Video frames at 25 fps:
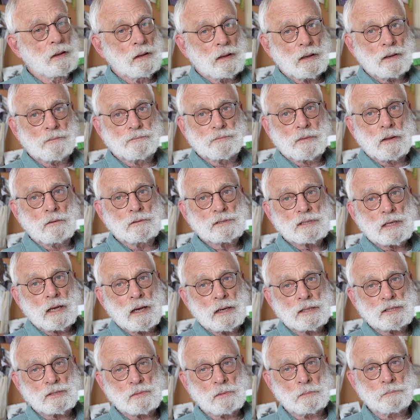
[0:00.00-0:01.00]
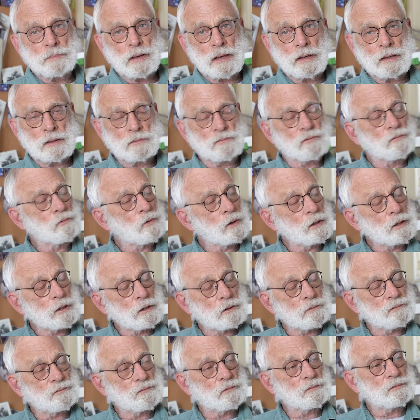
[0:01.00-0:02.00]
If those guys were paying forty
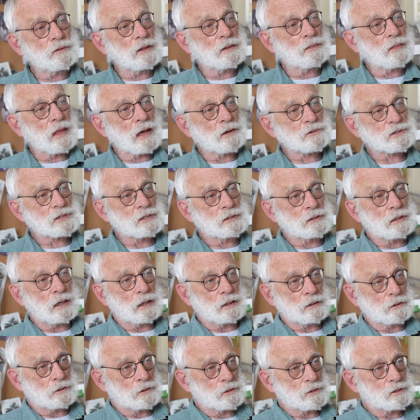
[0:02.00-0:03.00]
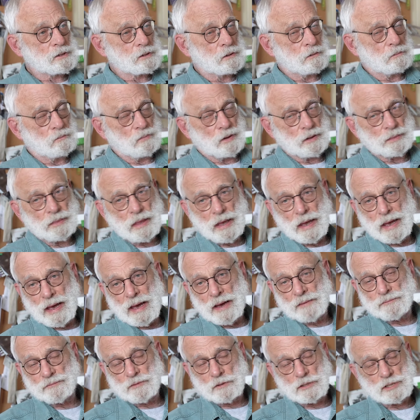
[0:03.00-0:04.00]
or fifty thousand dollars with
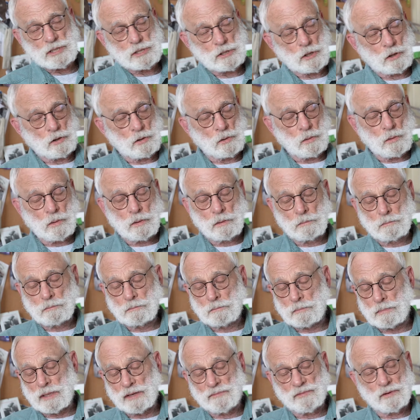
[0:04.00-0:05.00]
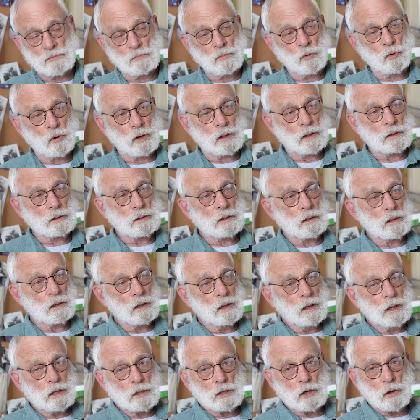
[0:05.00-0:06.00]
half or so, even more,
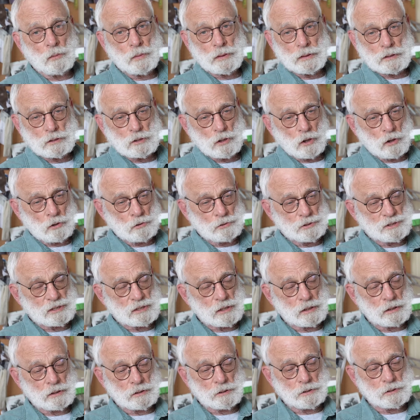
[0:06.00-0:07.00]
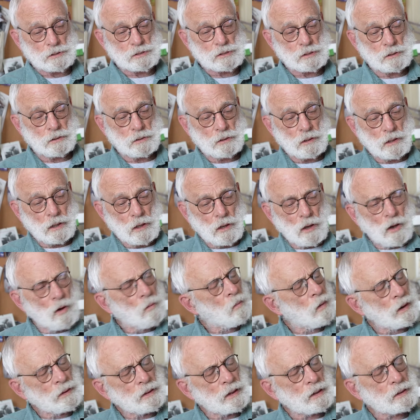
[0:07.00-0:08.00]
going to wholesalers,
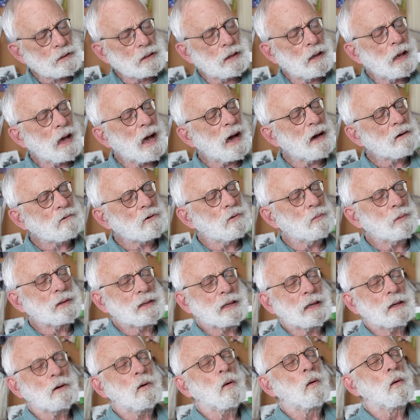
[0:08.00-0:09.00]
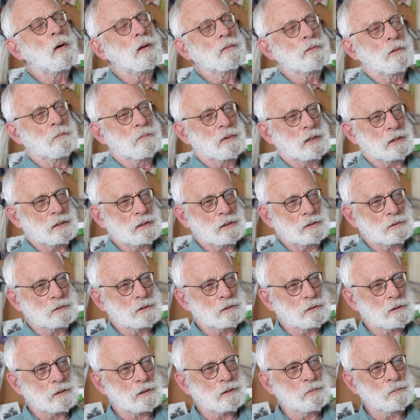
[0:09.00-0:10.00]
why not how can we get all the money into
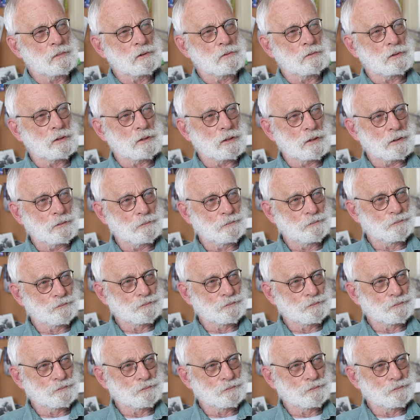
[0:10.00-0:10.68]
the community?